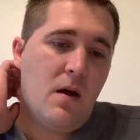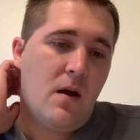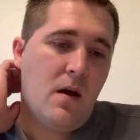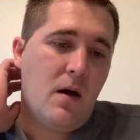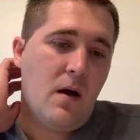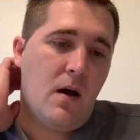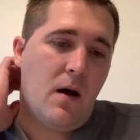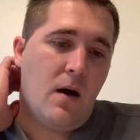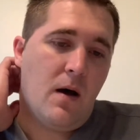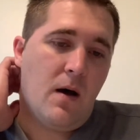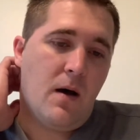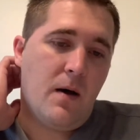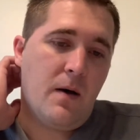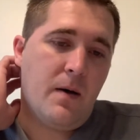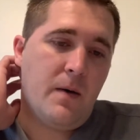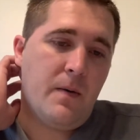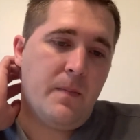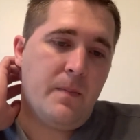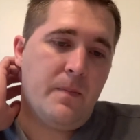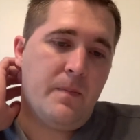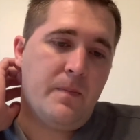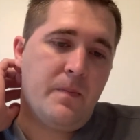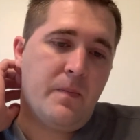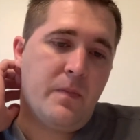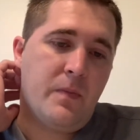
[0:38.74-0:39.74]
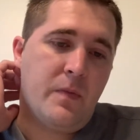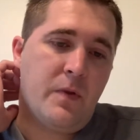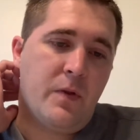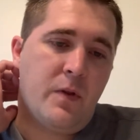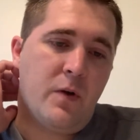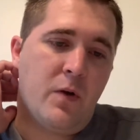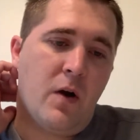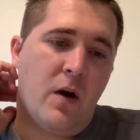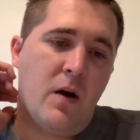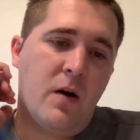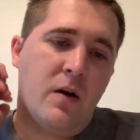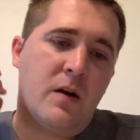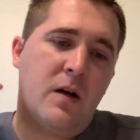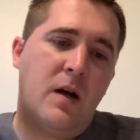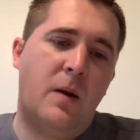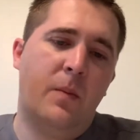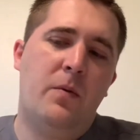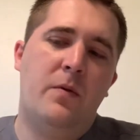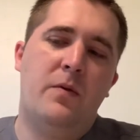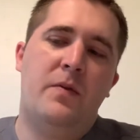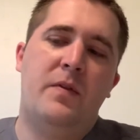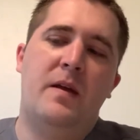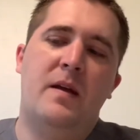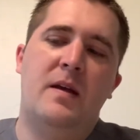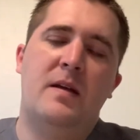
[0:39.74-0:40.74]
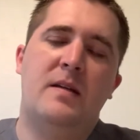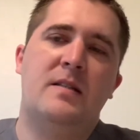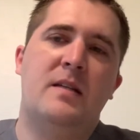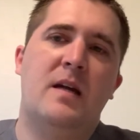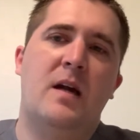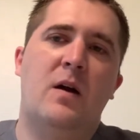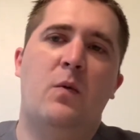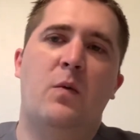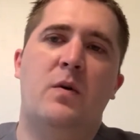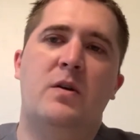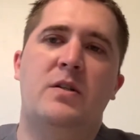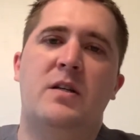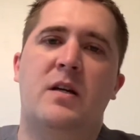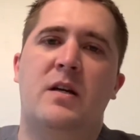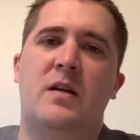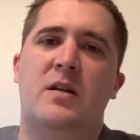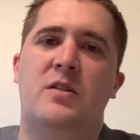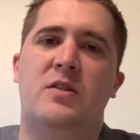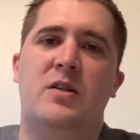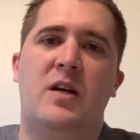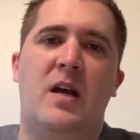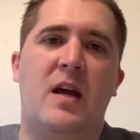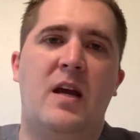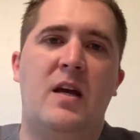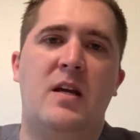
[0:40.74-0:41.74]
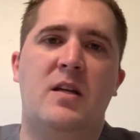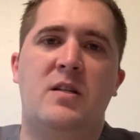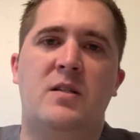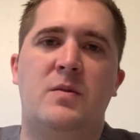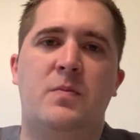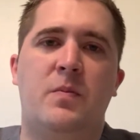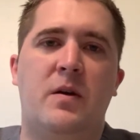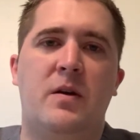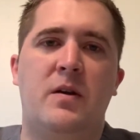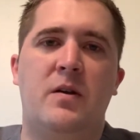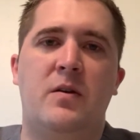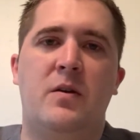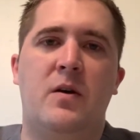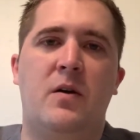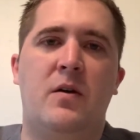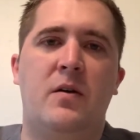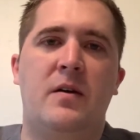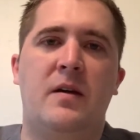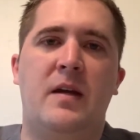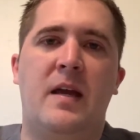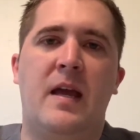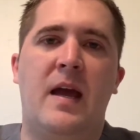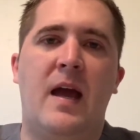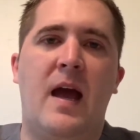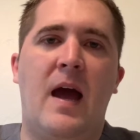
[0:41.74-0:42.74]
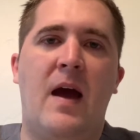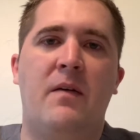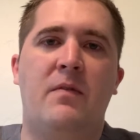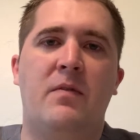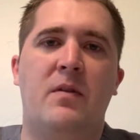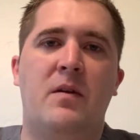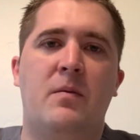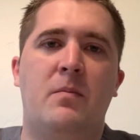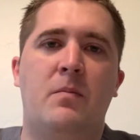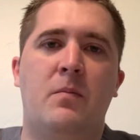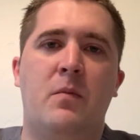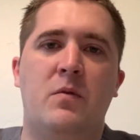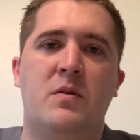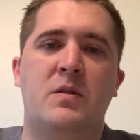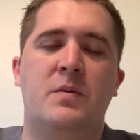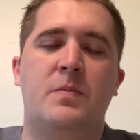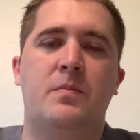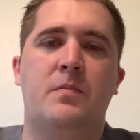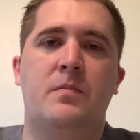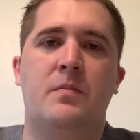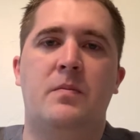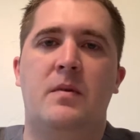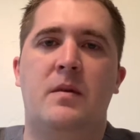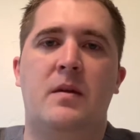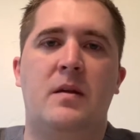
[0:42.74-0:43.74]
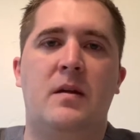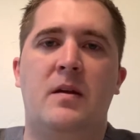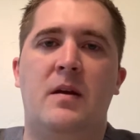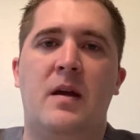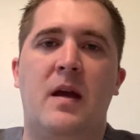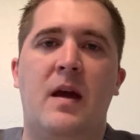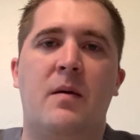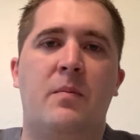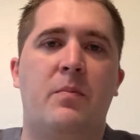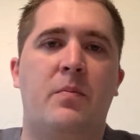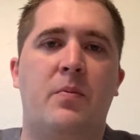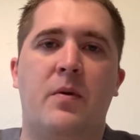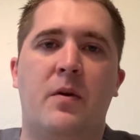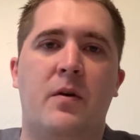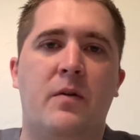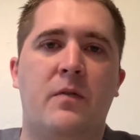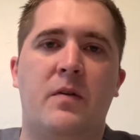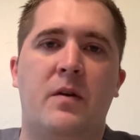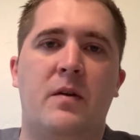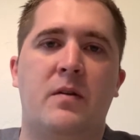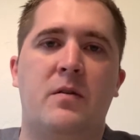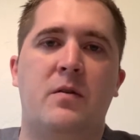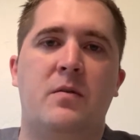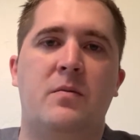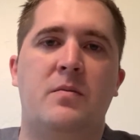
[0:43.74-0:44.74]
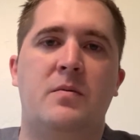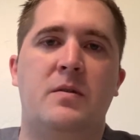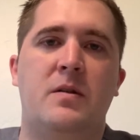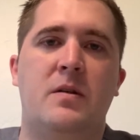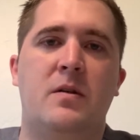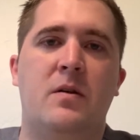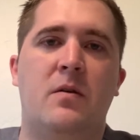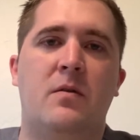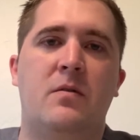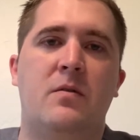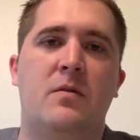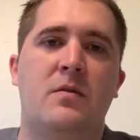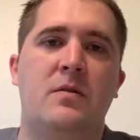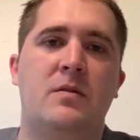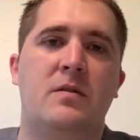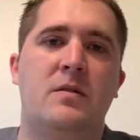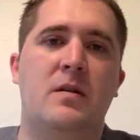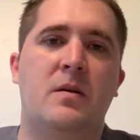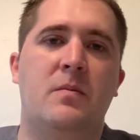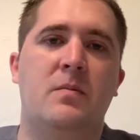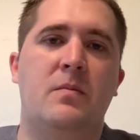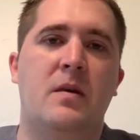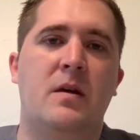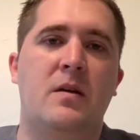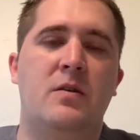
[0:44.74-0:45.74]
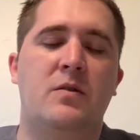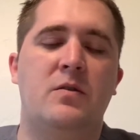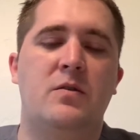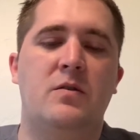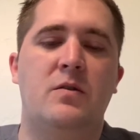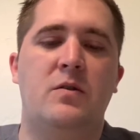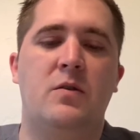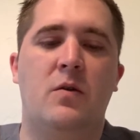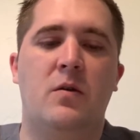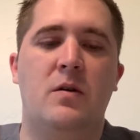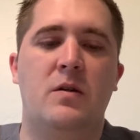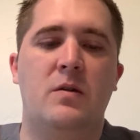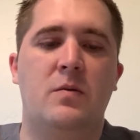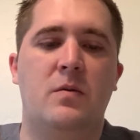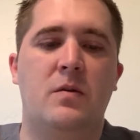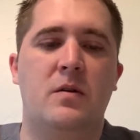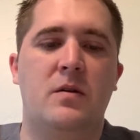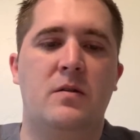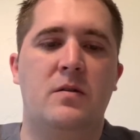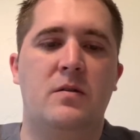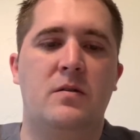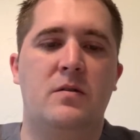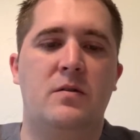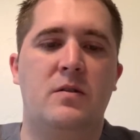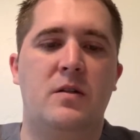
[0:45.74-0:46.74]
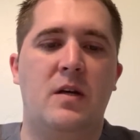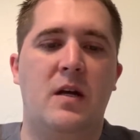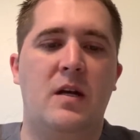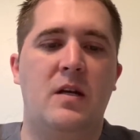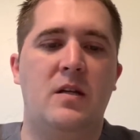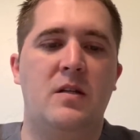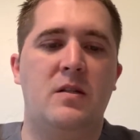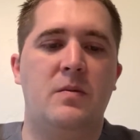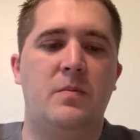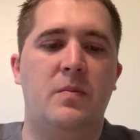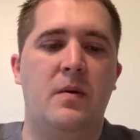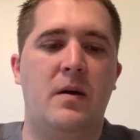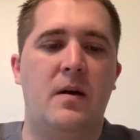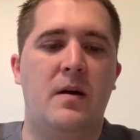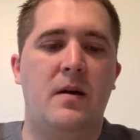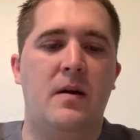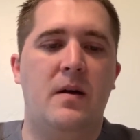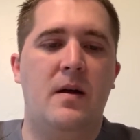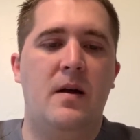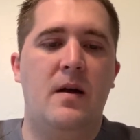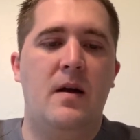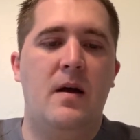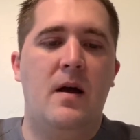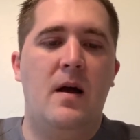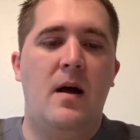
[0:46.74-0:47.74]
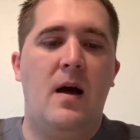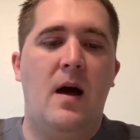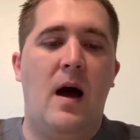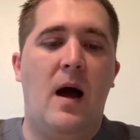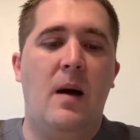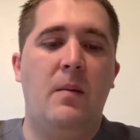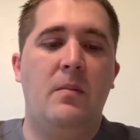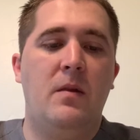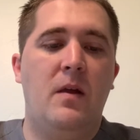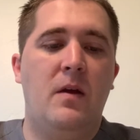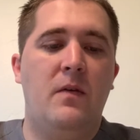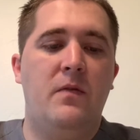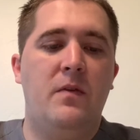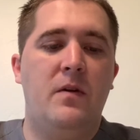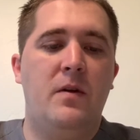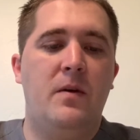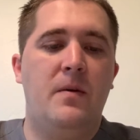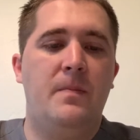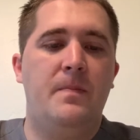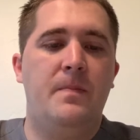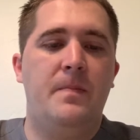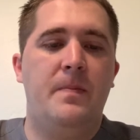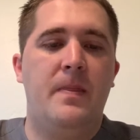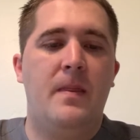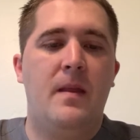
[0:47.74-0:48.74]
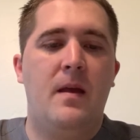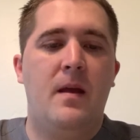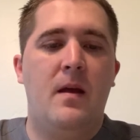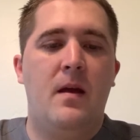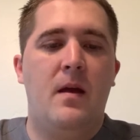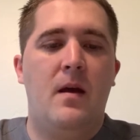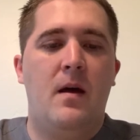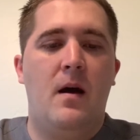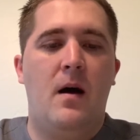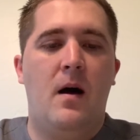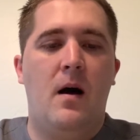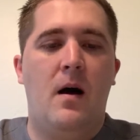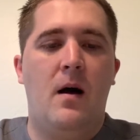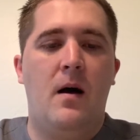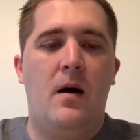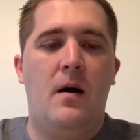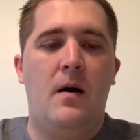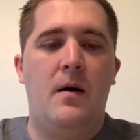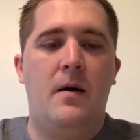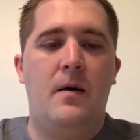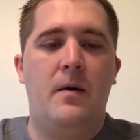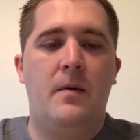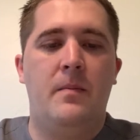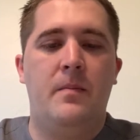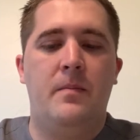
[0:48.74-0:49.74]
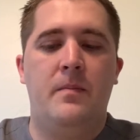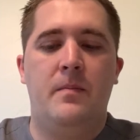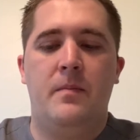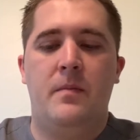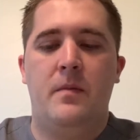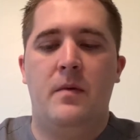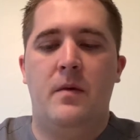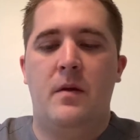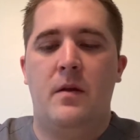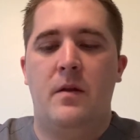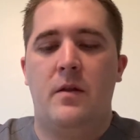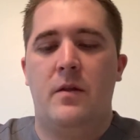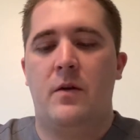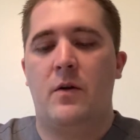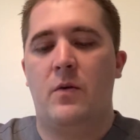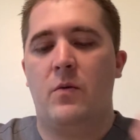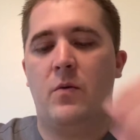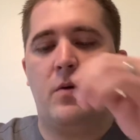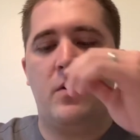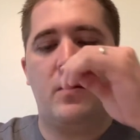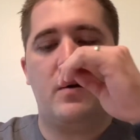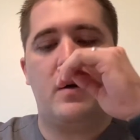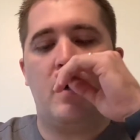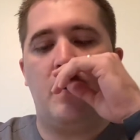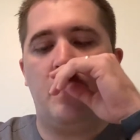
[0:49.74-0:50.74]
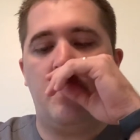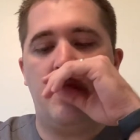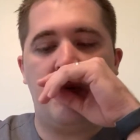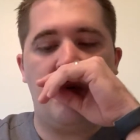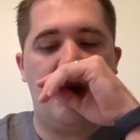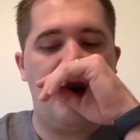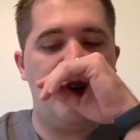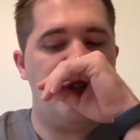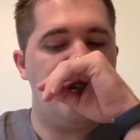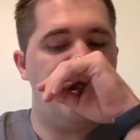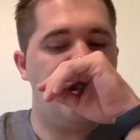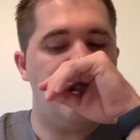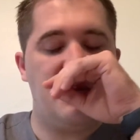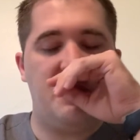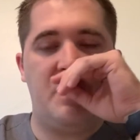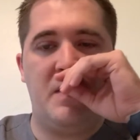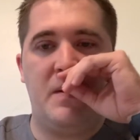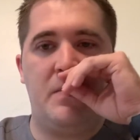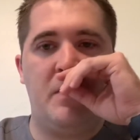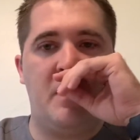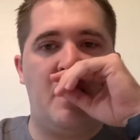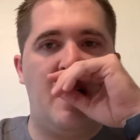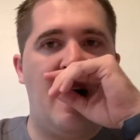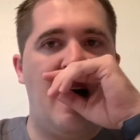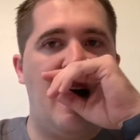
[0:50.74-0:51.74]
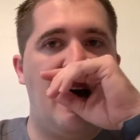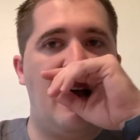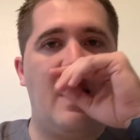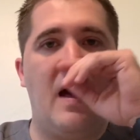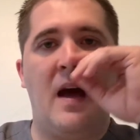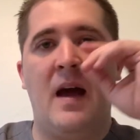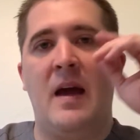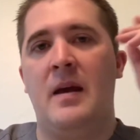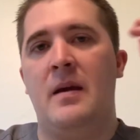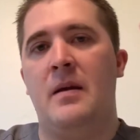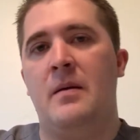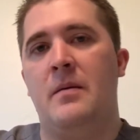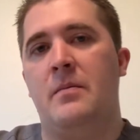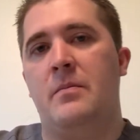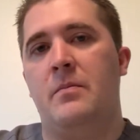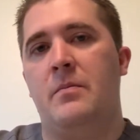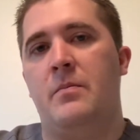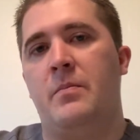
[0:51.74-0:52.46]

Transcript: There are a couple things that I wish I could change, but you can't have you can't have perfect loupes. There's some issues you always want to change, but I'm loving them. There were a couple questions that people had. I